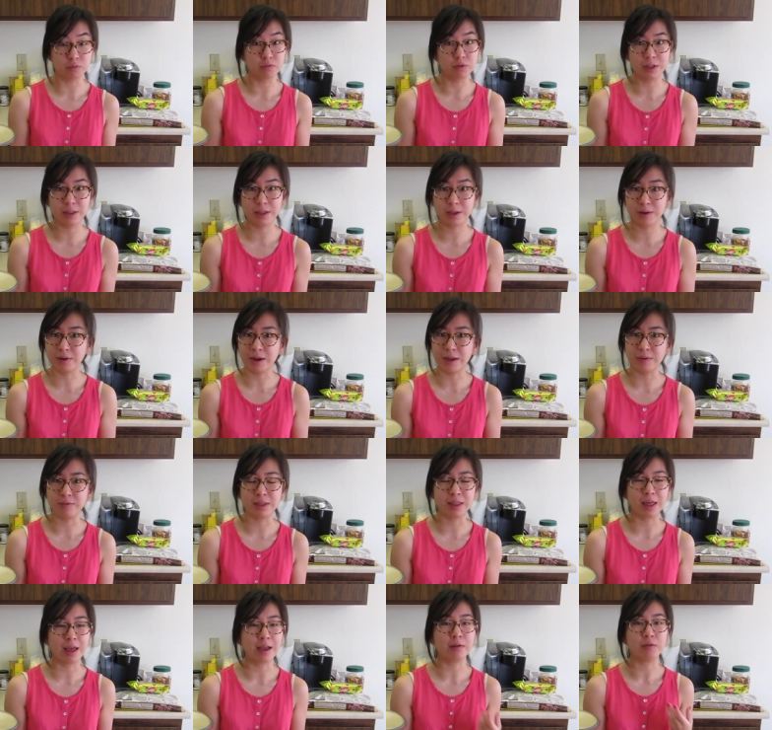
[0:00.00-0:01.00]
really great
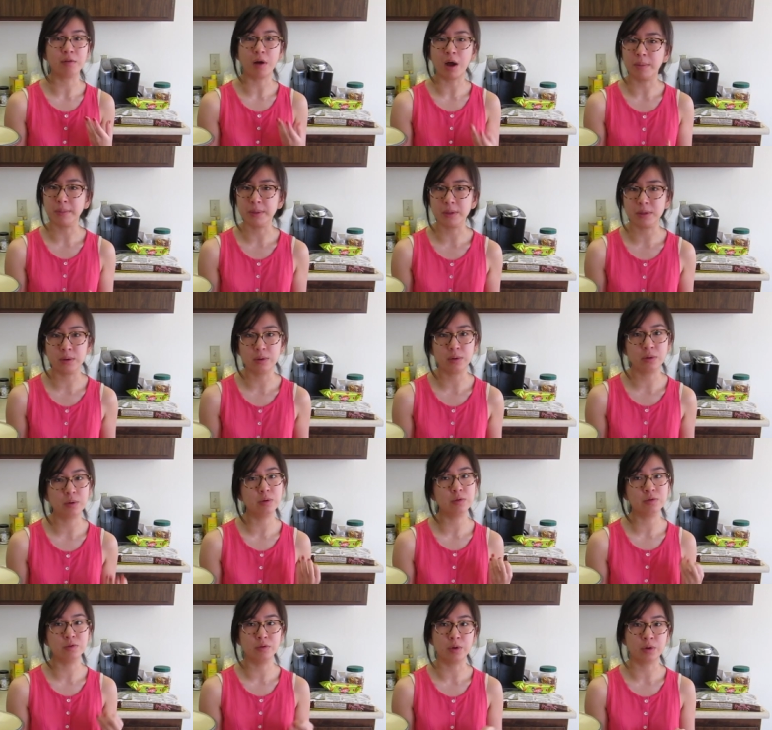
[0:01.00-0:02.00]
with like ramen
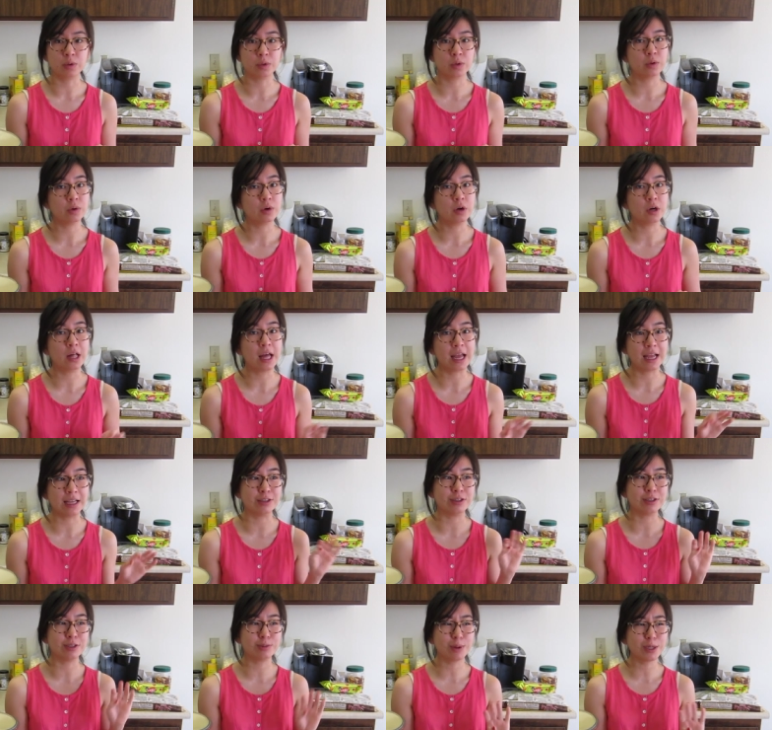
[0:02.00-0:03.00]
noodle, udon noodle,
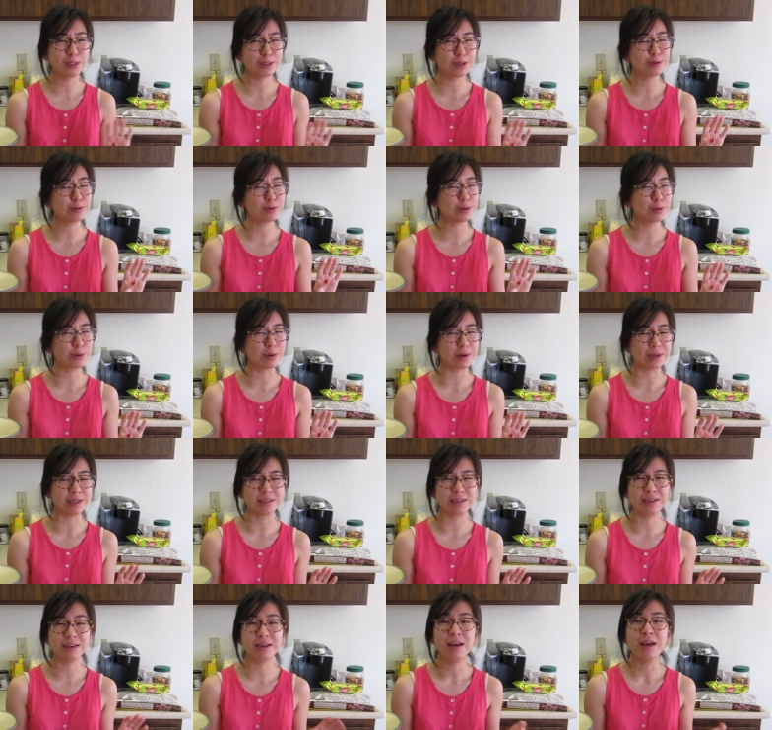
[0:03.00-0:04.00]
and this might sound so
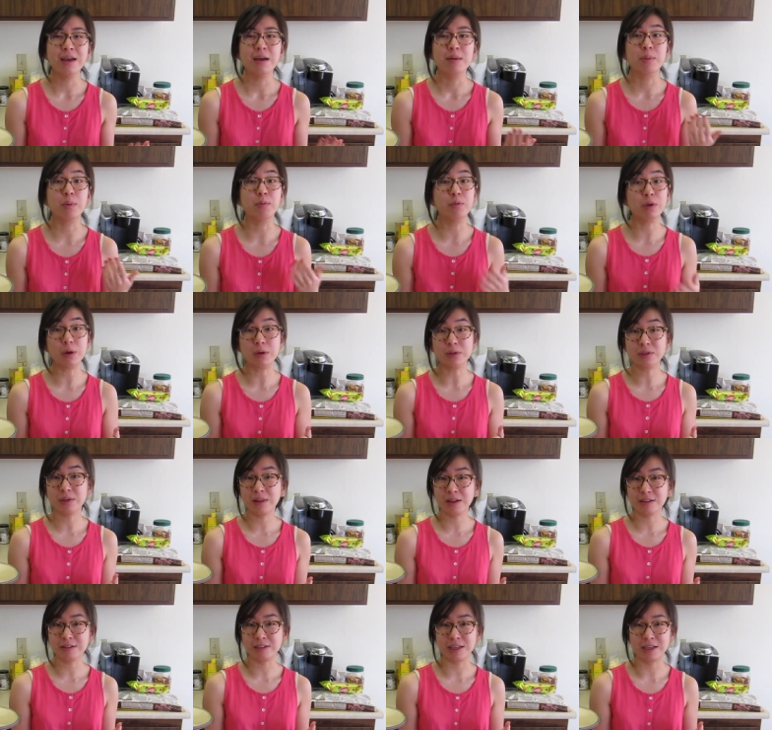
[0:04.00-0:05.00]
crazy, but we also
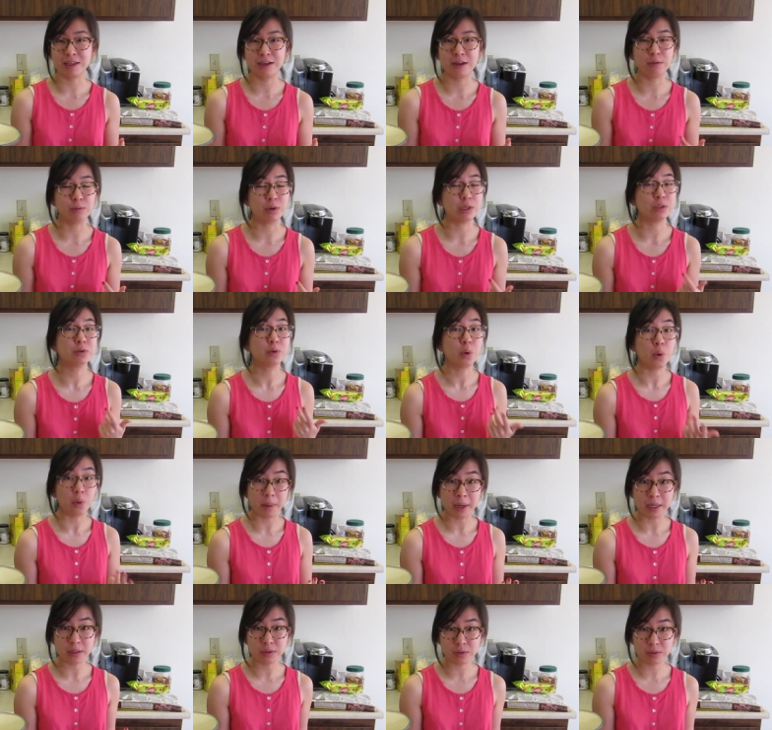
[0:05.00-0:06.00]
like to eat it with
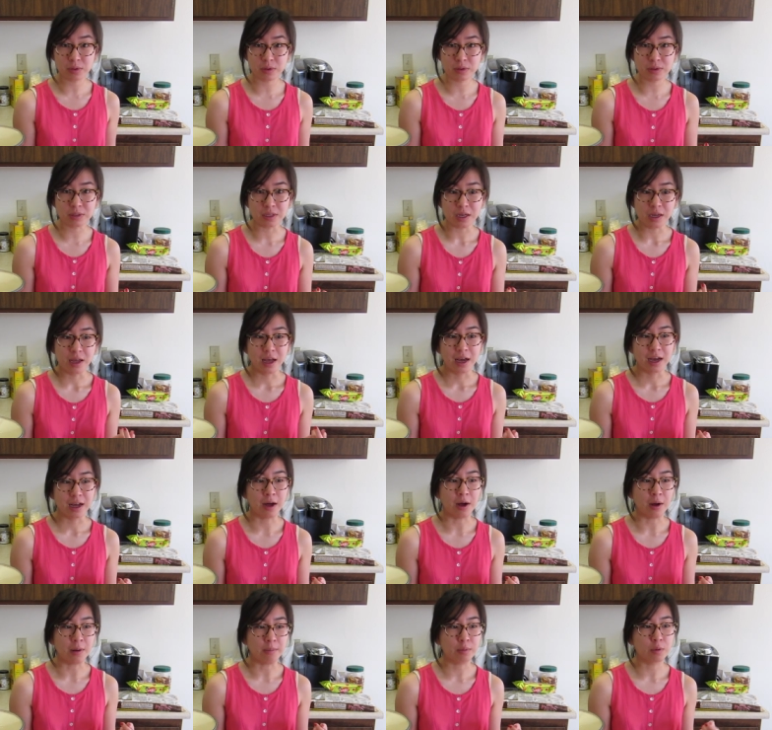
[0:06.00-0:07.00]
soba noodles,
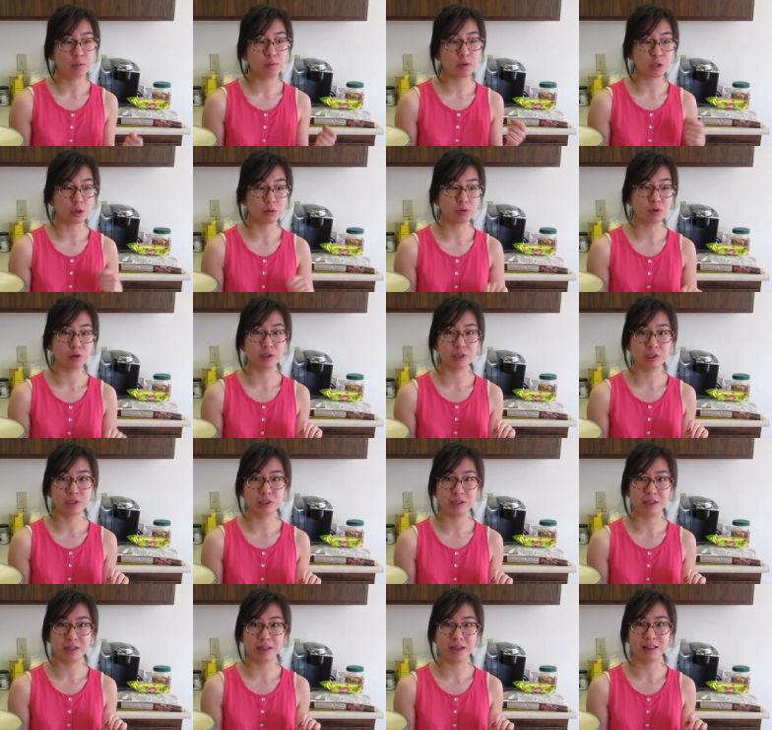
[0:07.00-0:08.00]
which are
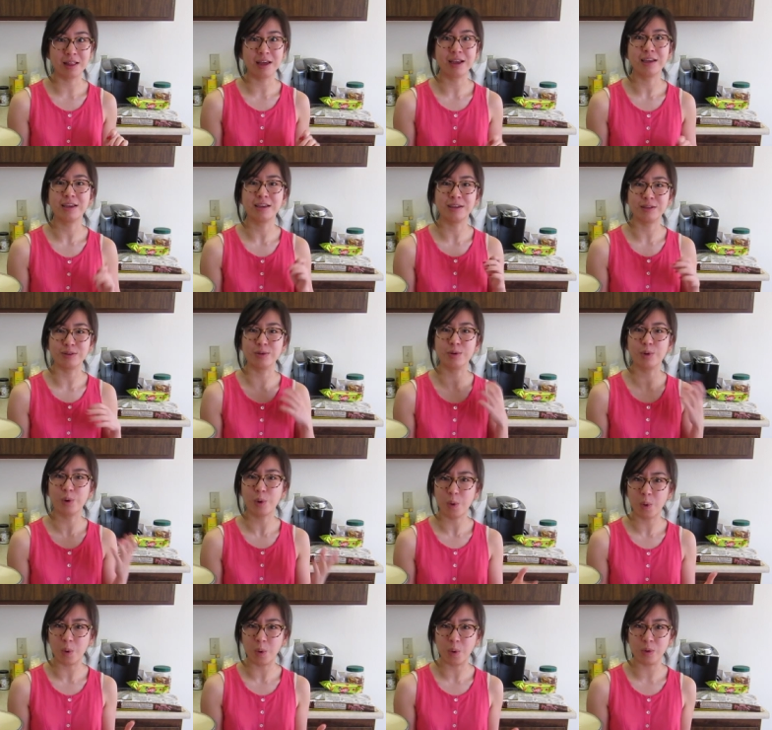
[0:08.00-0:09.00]
traditionally like eaten
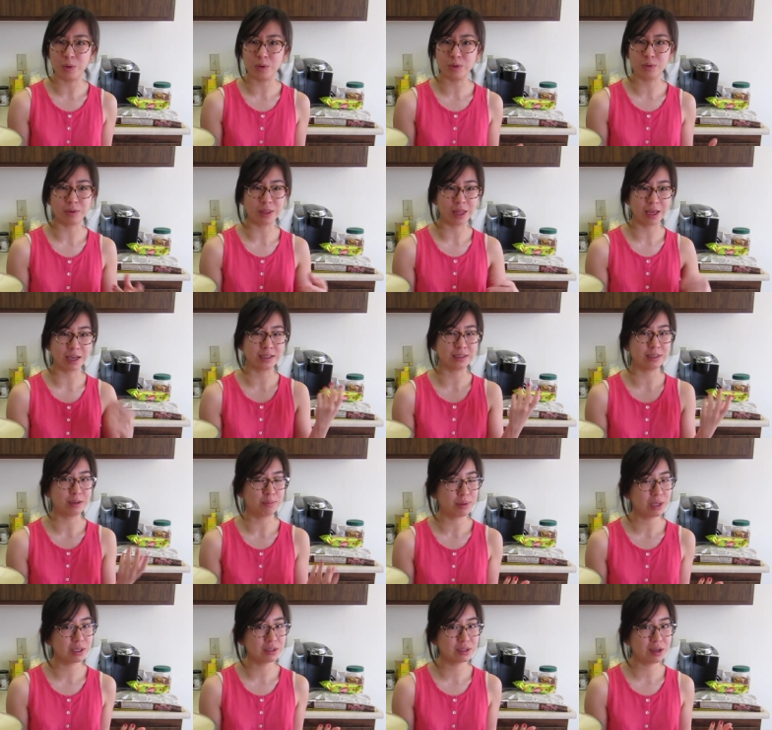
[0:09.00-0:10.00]
cold with like a
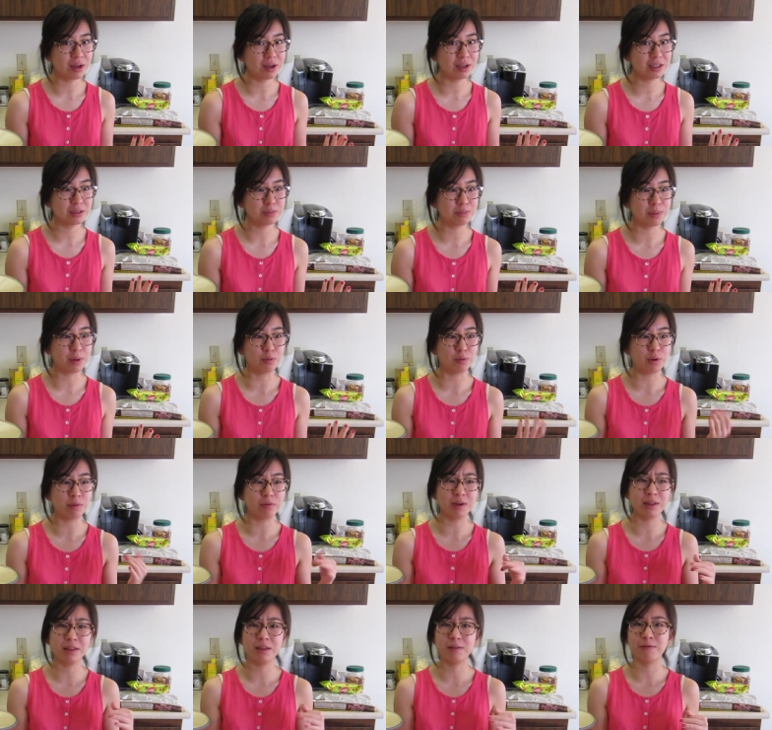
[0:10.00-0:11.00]
dipping sauce, but we
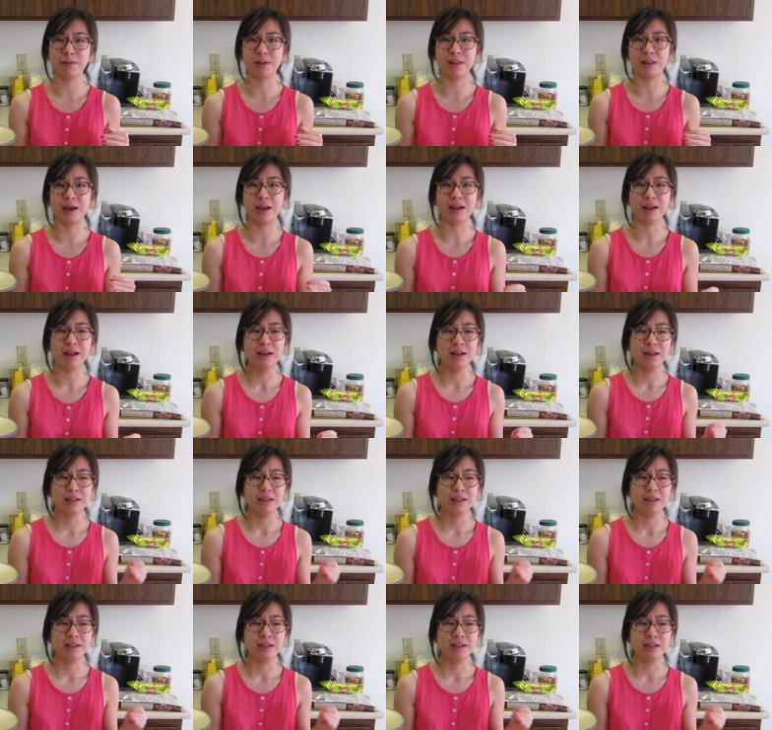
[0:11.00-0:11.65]
really feel like